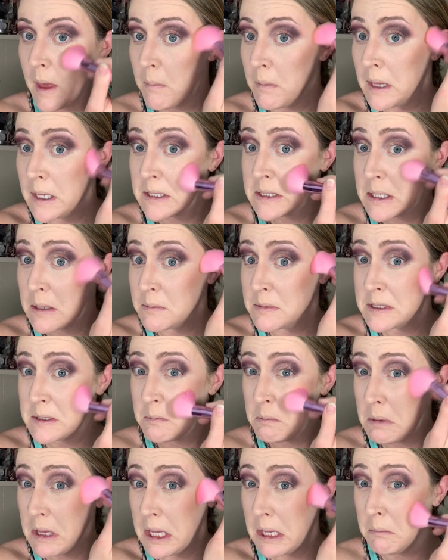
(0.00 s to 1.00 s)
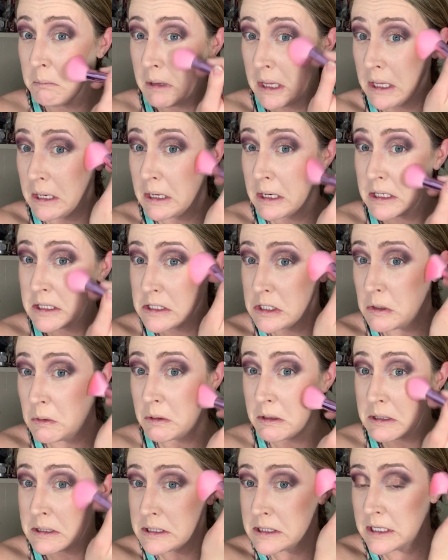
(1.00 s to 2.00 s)
picked up some pigment, as you
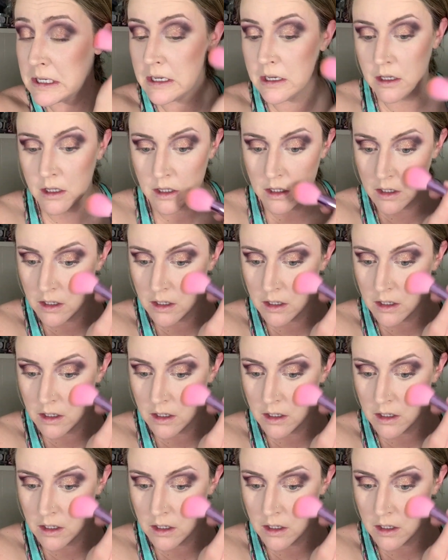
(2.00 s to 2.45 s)
can see.